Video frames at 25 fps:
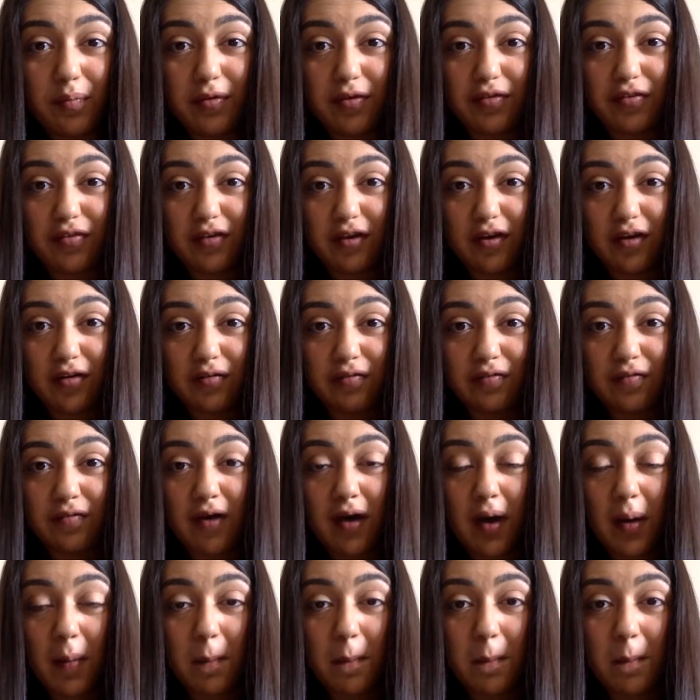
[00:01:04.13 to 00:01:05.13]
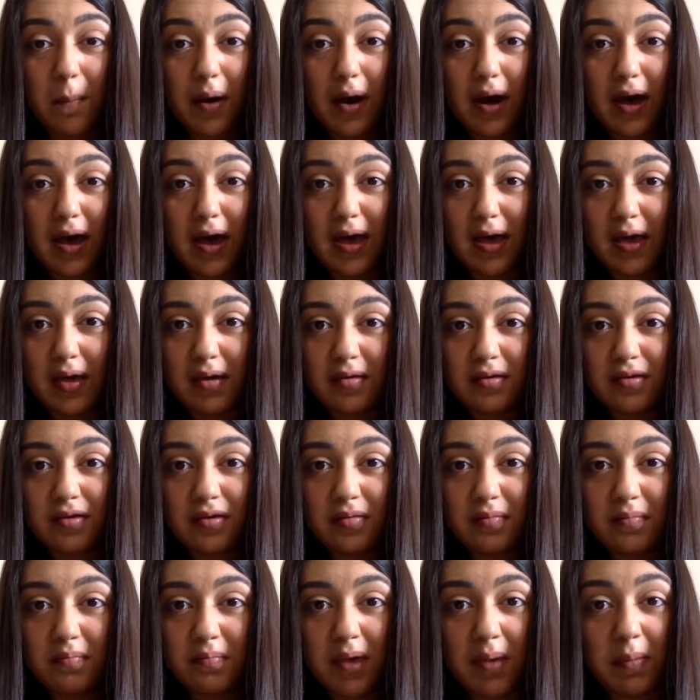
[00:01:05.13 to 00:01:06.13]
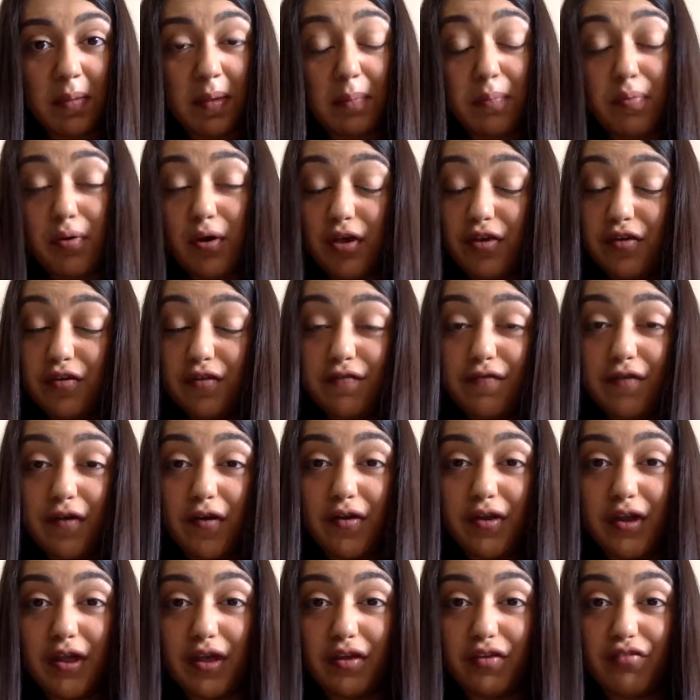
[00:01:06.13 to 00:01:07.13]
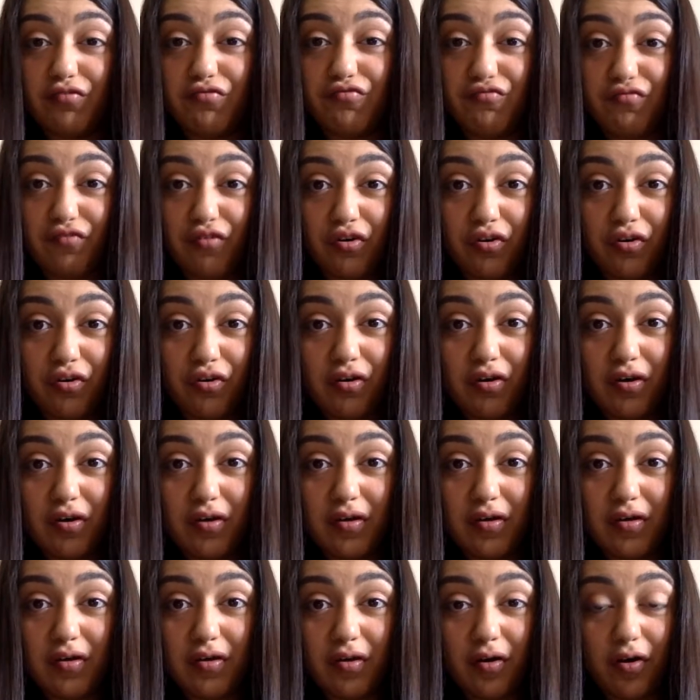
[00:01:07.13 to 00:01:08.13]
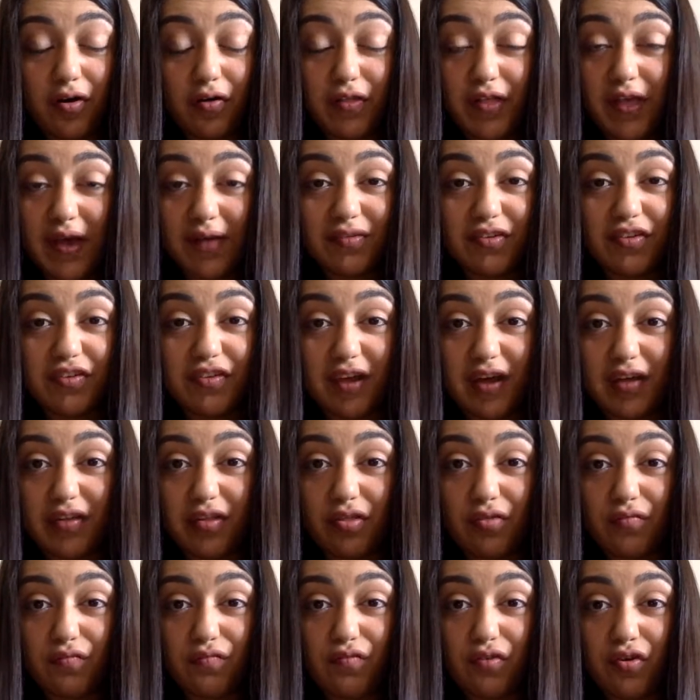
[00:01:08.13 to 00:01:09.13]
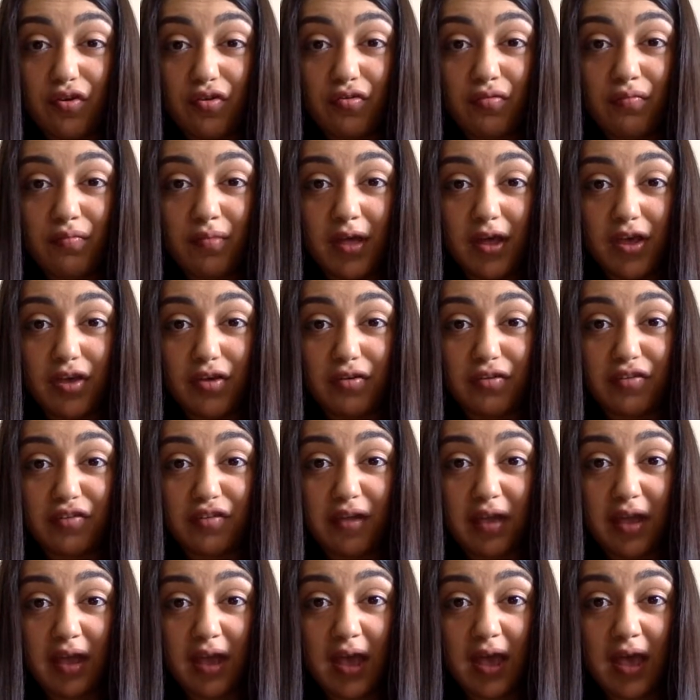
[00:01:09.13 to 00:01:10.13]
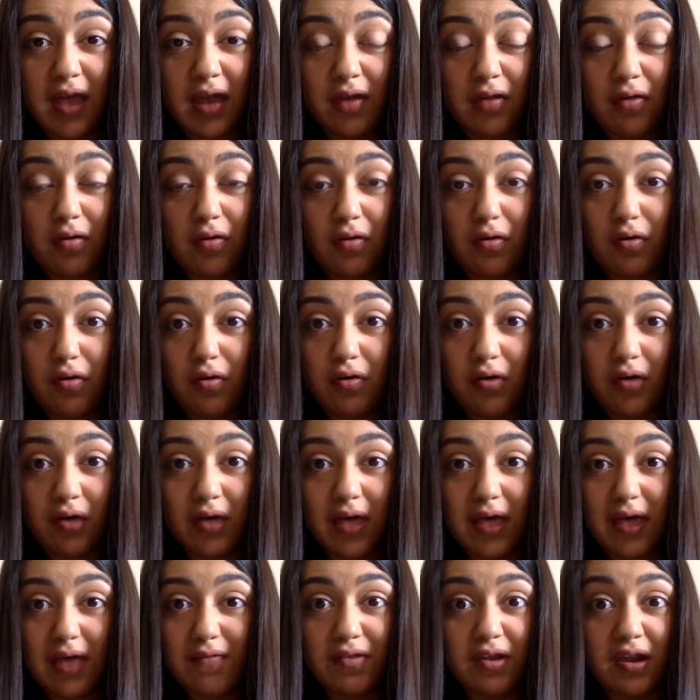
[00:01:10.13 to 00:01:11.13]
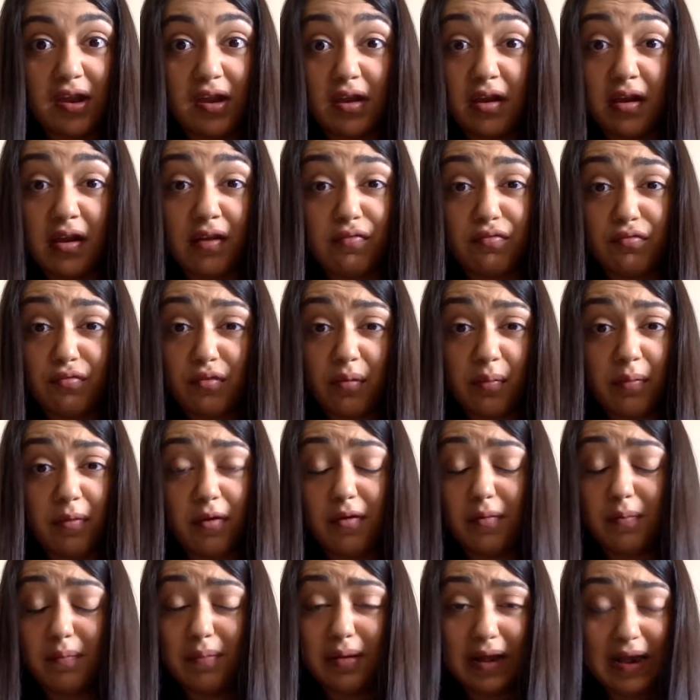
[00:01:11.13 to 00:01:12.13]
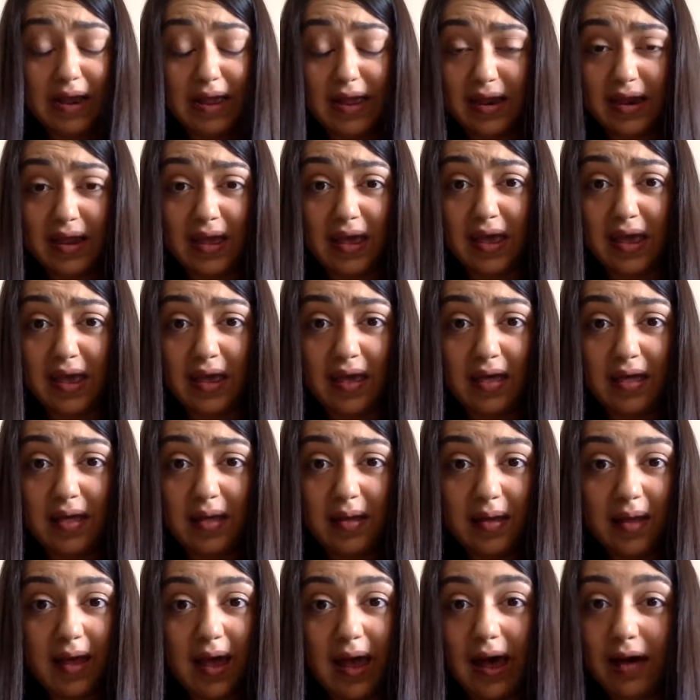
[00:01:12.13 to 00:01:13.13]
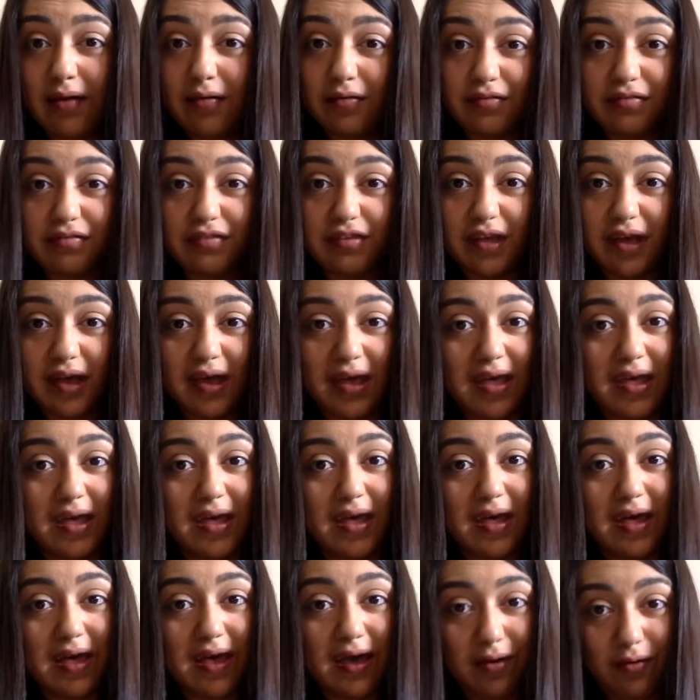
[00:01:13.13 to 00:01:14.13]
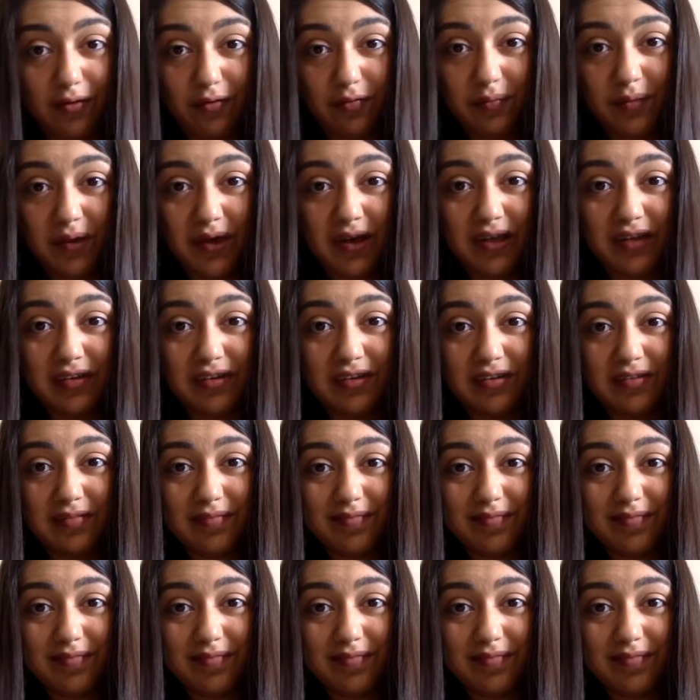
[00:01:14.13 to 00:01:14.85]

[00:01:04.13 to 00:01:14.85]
yourself by maybe putting your phone in a drawer on the other side of the room that you're sitting in, or even in another room completely. Out of sight, out of mind.